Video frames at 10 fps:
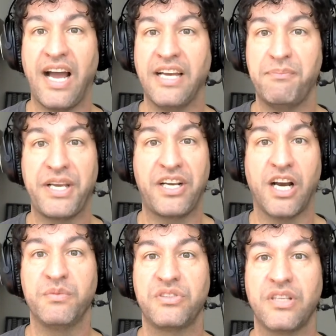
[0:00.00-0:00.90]
and
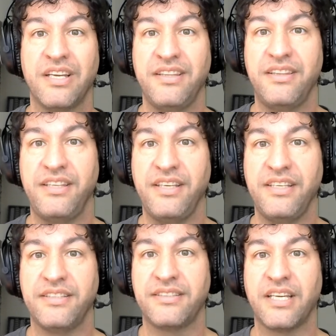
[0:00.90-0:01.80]
becomes
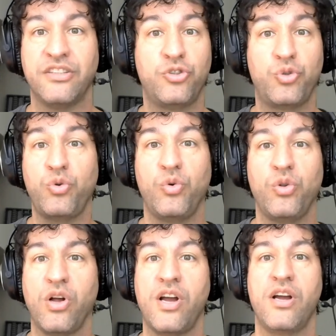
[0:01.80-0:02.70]
this
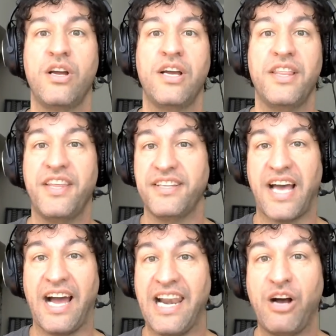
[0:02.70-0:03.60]
tool
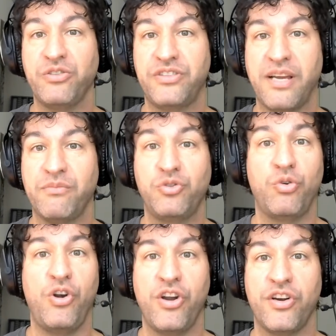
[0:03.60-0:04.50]
that allows them
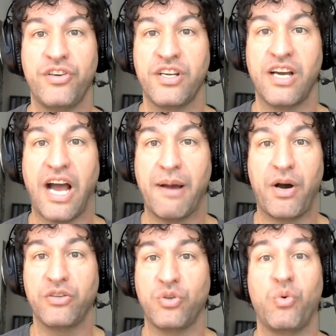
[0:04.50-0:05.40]
to learn
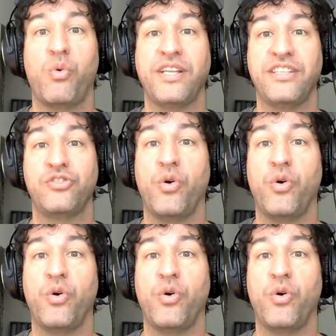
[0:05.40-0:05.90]
about what